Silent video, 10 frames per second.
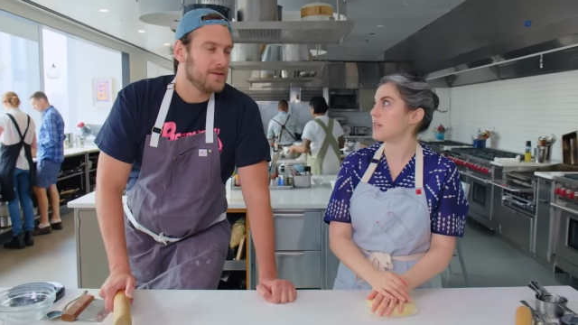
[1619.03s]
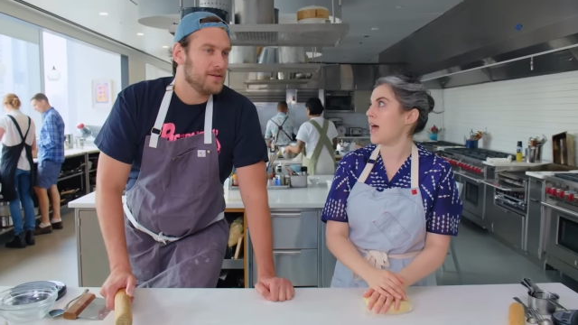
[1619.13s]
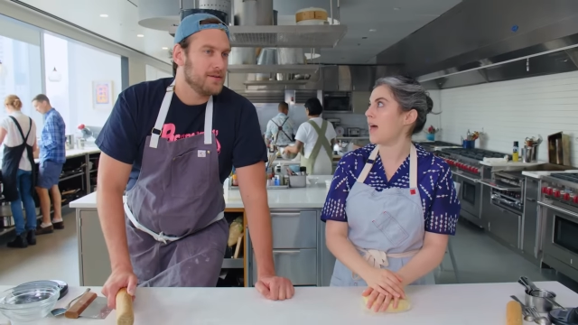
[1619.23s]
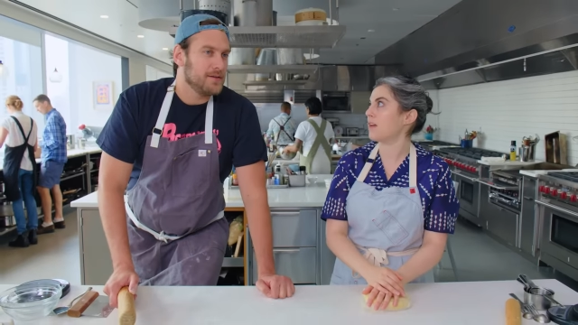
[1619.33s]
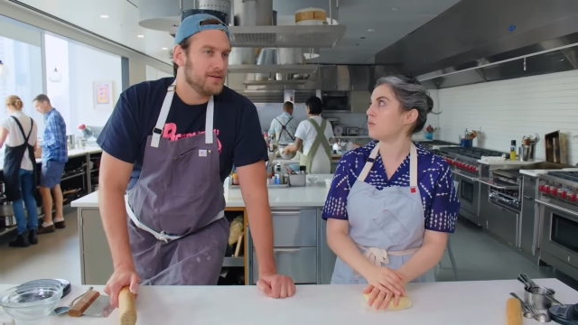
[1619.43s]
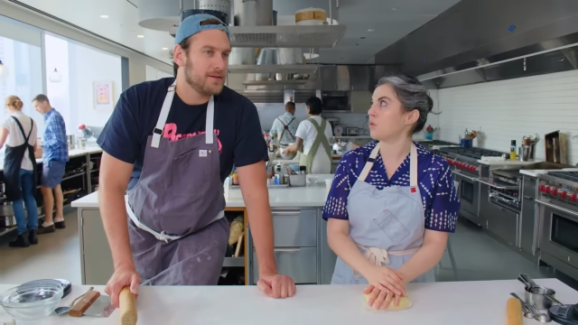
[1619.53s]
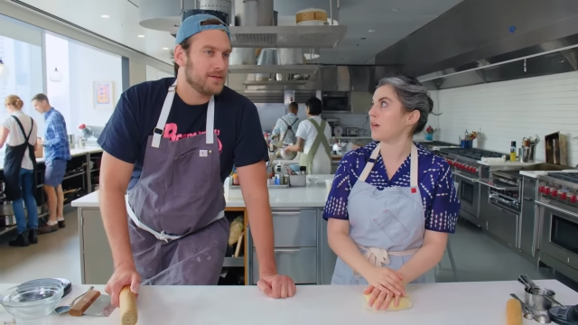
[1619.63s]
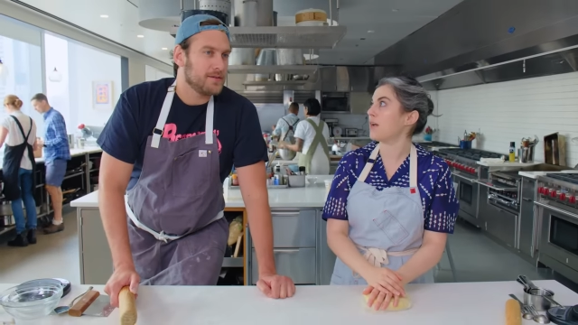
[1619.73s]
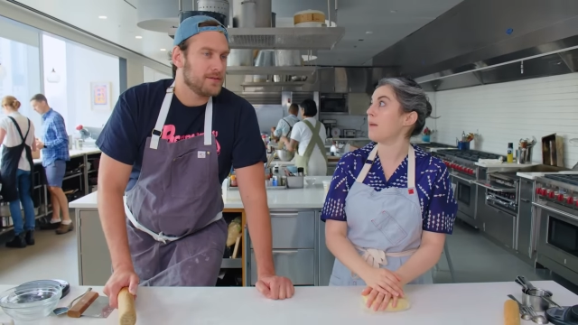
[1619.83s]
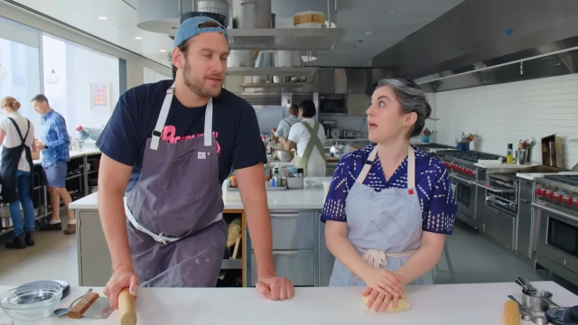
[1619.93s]
Speaker 1: and we're
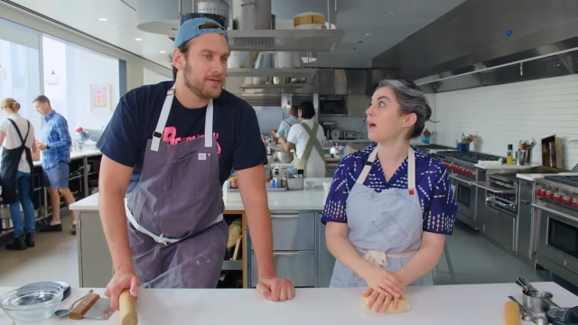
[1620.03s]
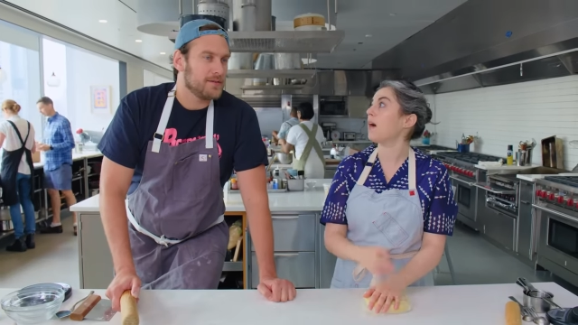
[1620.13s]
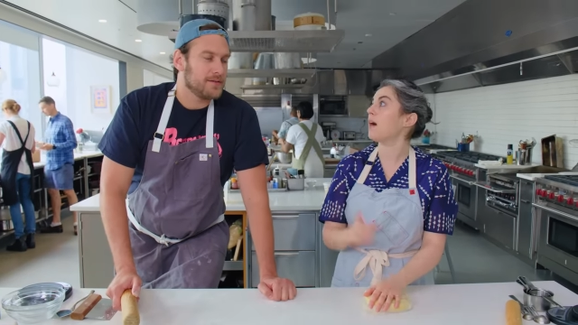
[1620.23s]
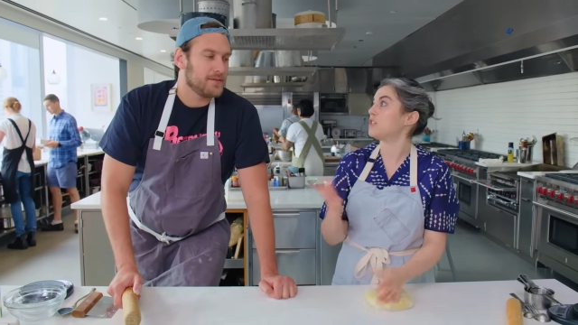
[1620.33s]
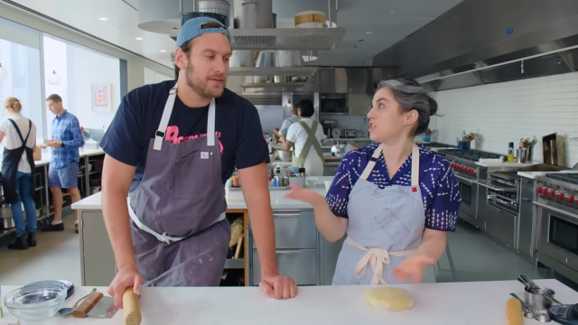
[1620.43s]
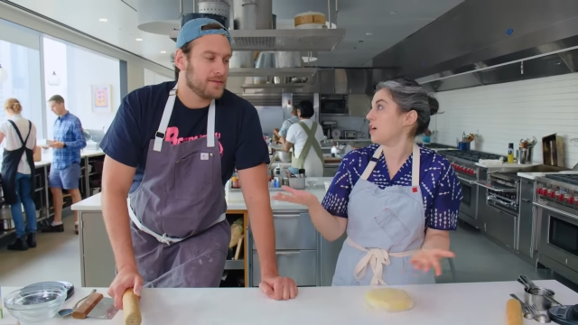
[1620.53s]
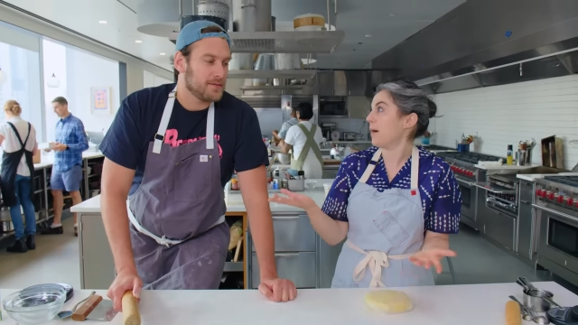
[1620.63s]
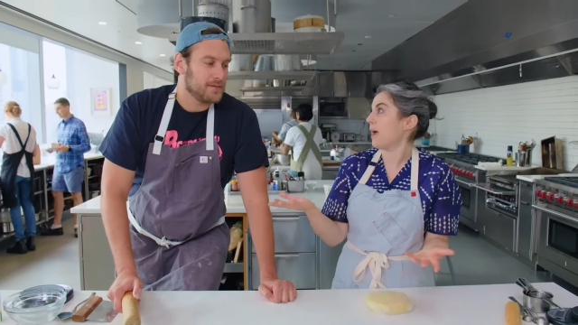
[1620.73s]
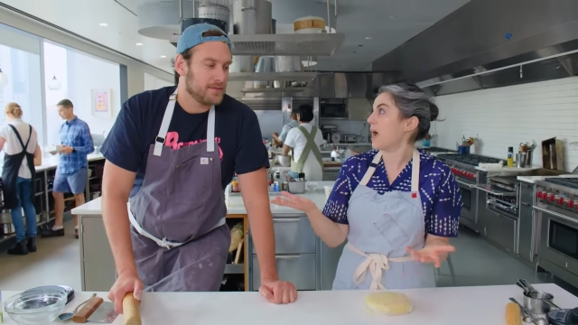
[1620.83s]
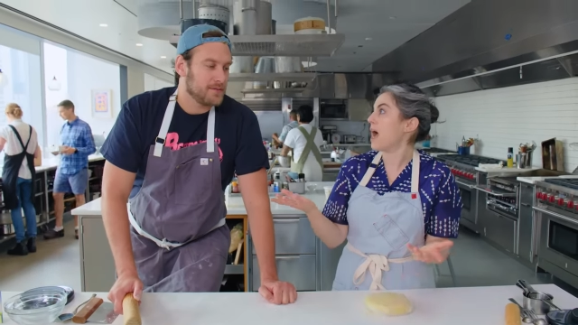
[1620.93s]
gonna make a cherry
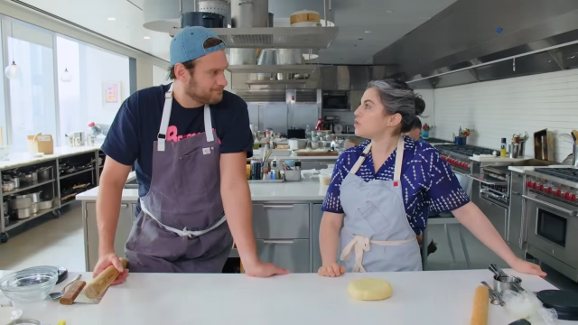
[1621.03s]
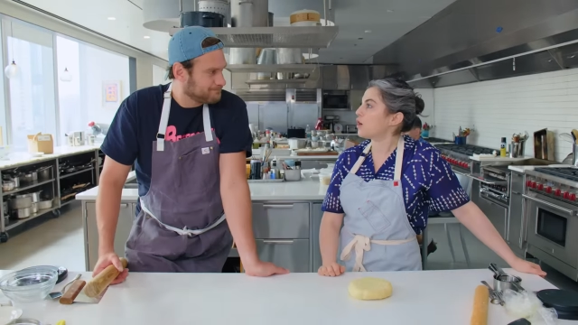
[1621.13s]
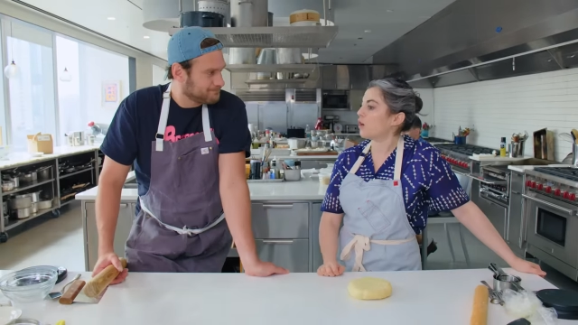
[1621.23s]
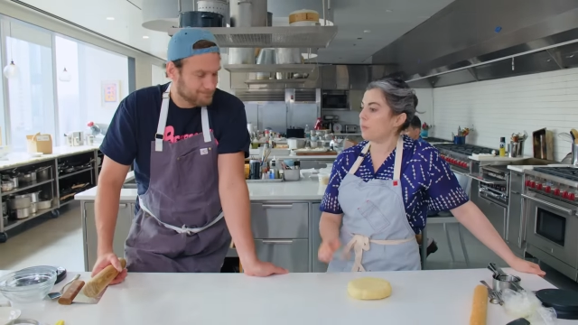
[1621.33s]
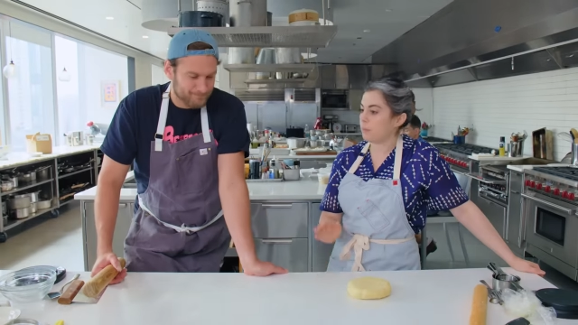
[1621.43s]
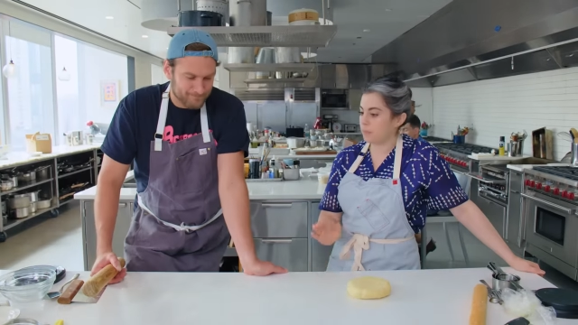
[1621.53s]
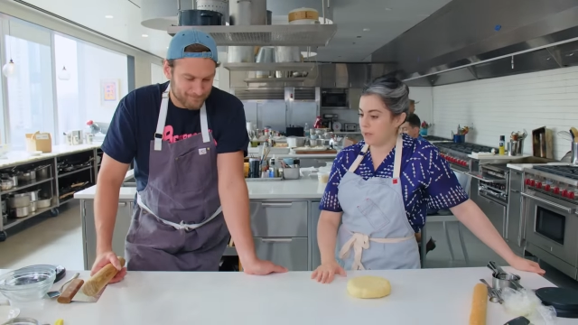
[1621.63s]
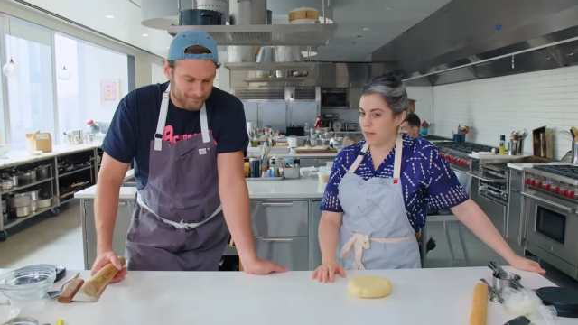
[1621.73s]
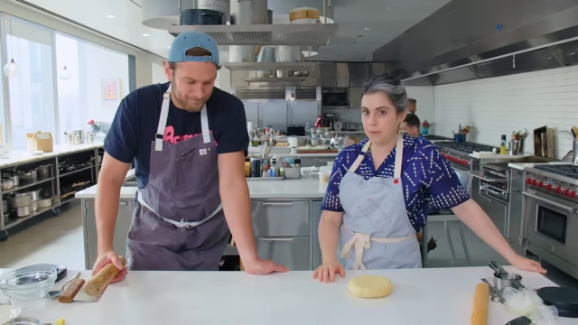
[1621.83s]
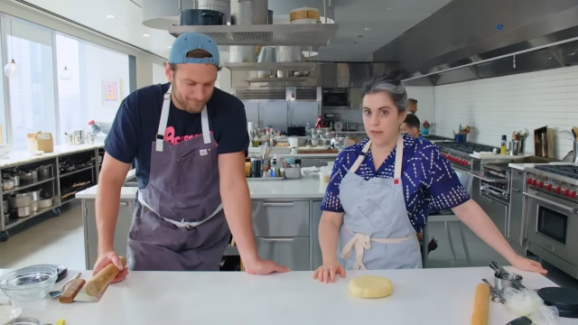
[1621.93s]
pie. So,
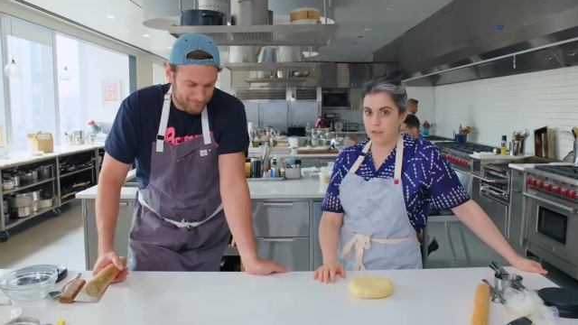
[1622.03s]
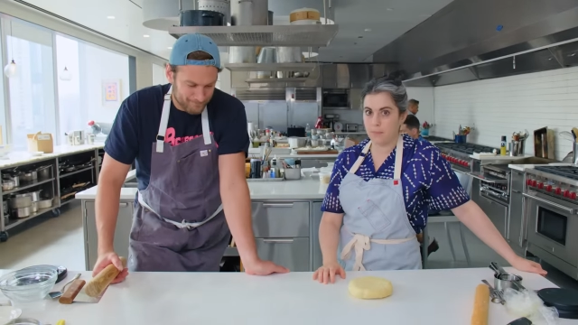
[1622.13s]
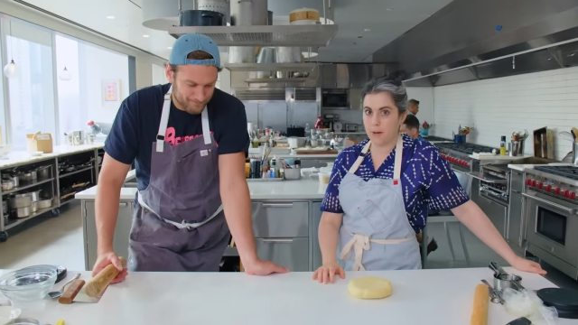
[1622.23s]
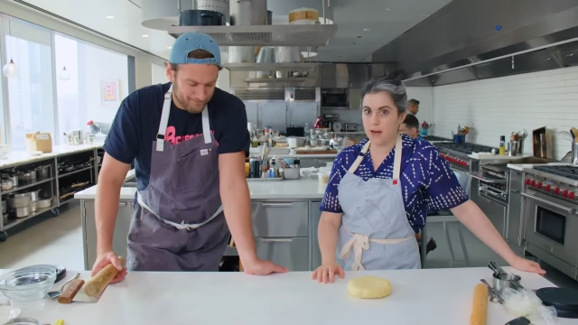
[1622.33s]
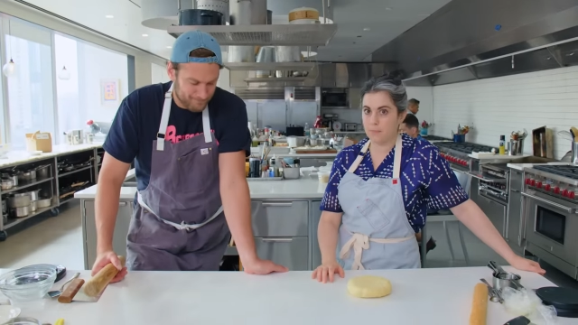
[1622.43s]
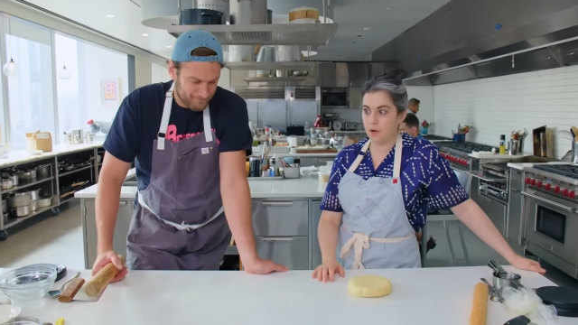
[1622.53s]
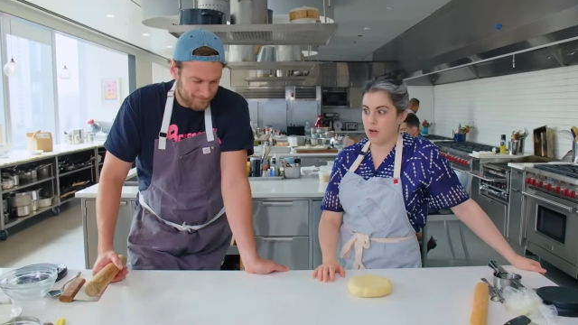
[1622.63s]
blind bake bottom